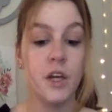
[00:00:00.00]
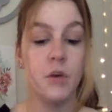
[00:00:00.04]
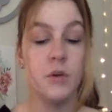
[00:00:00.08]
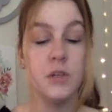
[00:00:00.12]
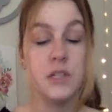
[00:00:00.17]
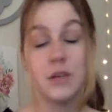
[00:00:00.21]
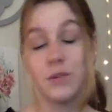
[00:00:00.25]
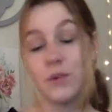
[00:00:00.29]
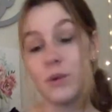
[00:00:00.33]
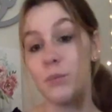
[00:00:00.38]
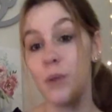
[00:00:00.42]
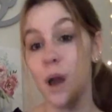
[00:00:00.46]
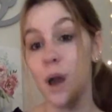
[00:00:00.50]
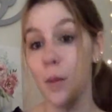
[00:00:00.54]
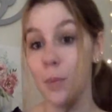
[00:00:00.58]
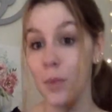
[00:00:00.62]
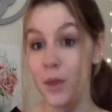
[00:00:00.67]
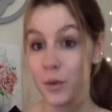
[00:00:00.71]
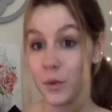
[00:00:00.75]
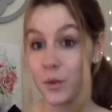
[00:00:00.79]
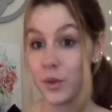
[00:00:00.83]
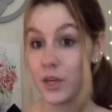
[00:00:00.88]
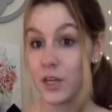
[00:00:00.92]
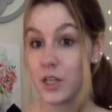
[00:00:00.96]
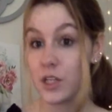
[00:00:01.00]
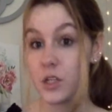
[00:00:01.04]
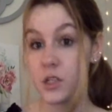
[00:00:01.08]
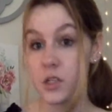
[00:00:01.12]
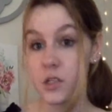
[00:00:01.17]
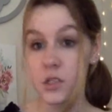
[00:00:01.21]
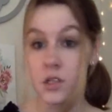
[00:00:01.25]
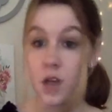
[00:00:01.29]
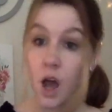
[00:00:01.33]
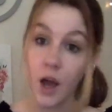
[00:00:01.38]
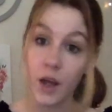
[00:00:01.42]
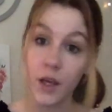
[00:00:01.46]
different public
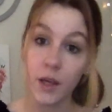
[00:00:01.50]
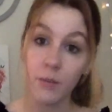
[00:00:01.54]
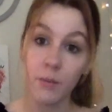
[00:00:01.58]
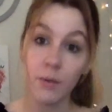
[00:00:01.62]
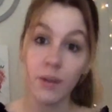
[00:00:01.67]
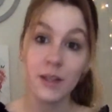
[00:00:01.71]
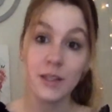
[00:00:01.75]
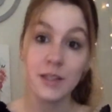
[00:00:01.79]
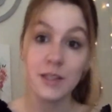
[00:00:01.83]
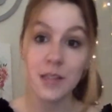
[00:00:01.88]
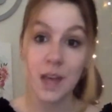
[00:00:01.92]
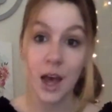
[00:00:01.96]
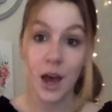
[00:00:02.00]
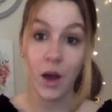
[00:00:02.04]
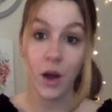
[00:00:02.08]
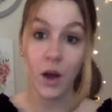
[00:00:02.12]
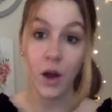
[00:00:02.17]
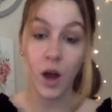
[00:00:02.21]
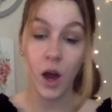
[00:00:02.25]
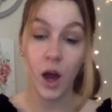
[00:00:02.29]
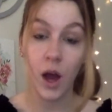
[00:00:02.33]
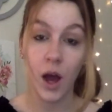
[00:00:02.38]
relations documents that